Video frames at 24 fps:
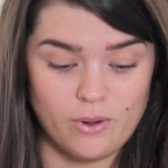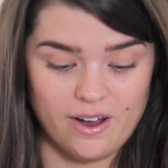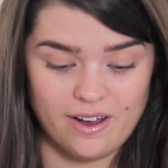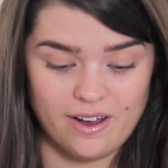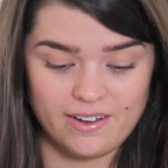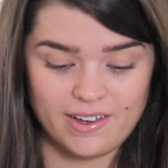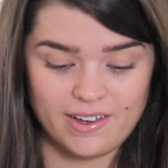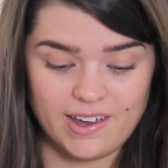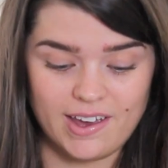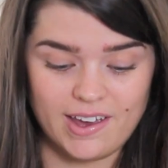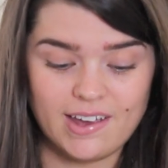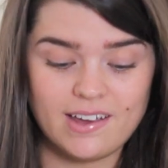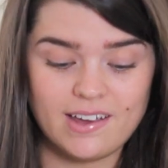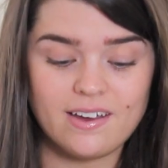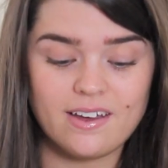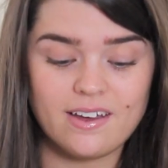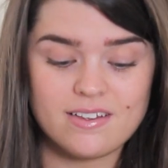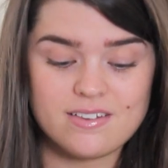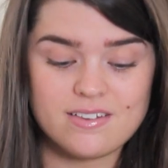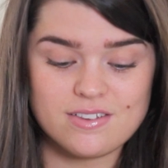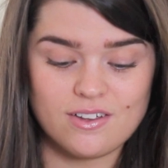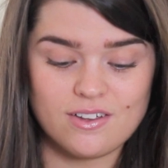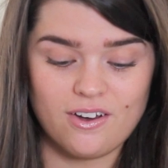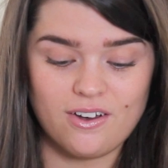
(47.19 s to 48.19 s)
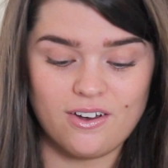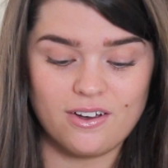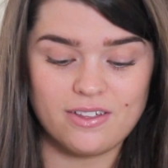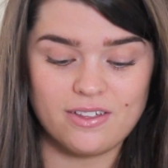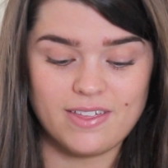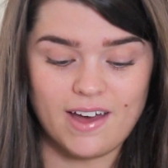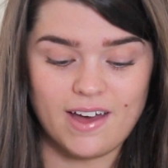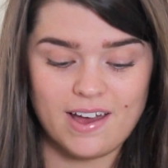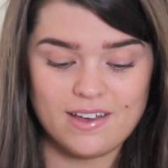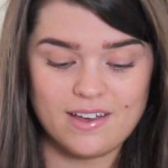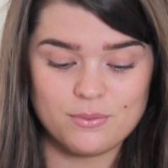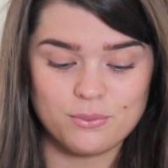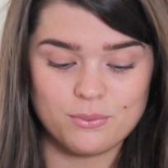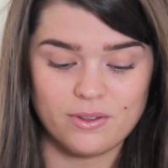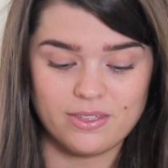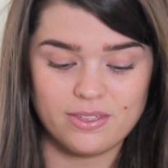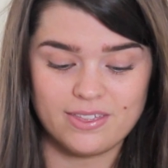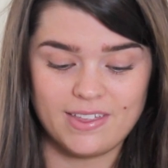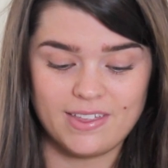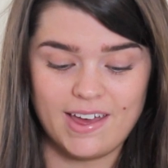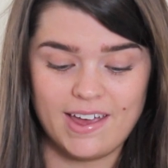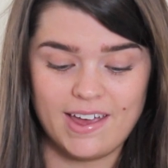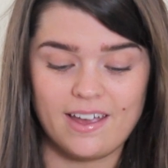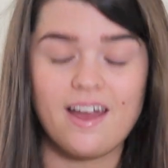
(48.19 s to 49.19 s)
working. So that is
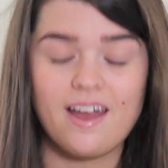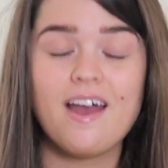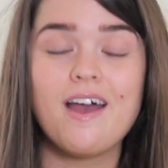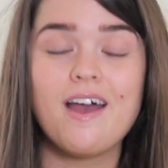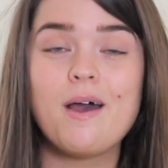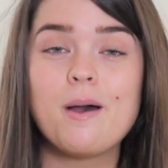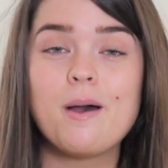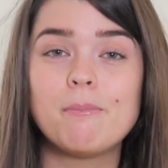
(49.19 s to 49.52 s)
one thing.